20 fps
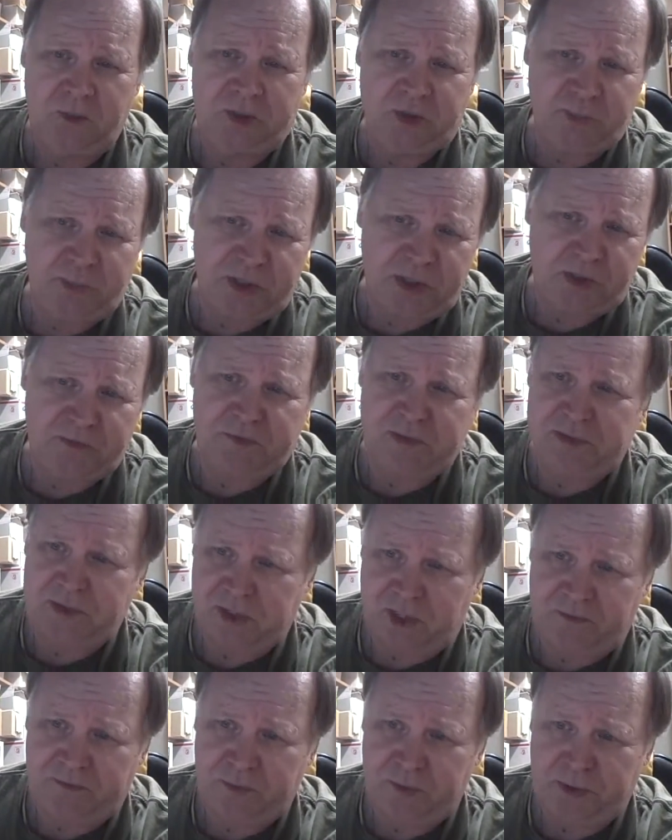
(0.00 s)
We speak of
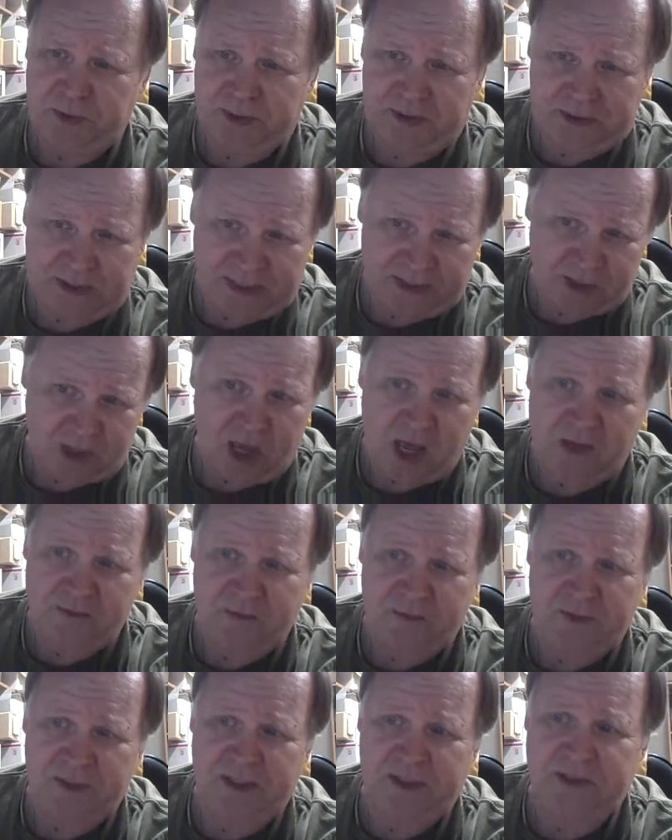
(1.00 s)
his suffering and death
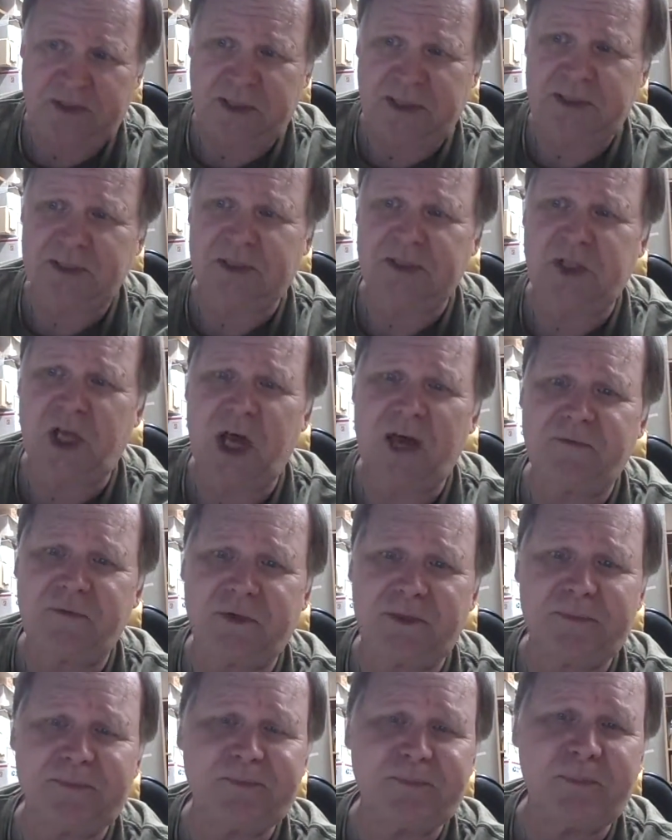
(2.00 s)
often, and just as
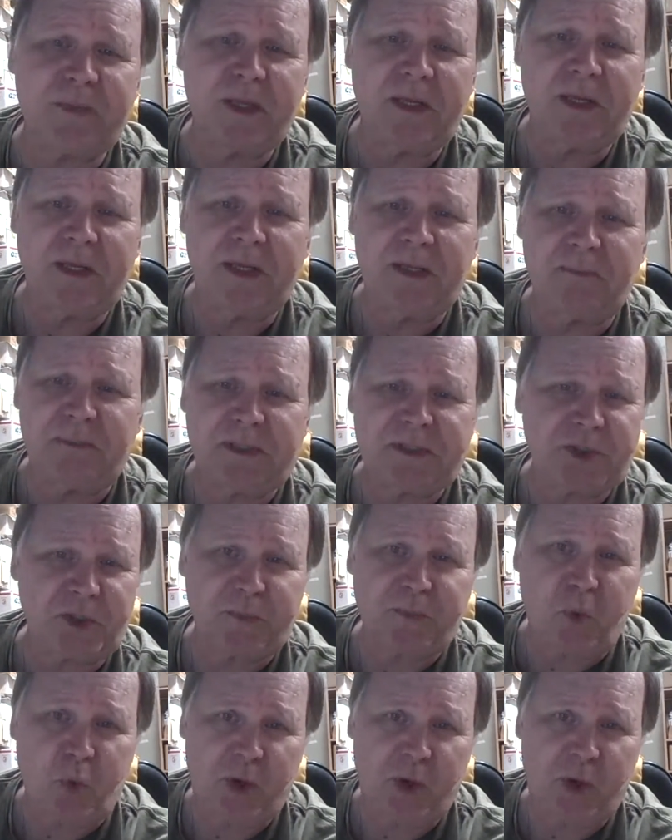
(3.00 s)
often miss the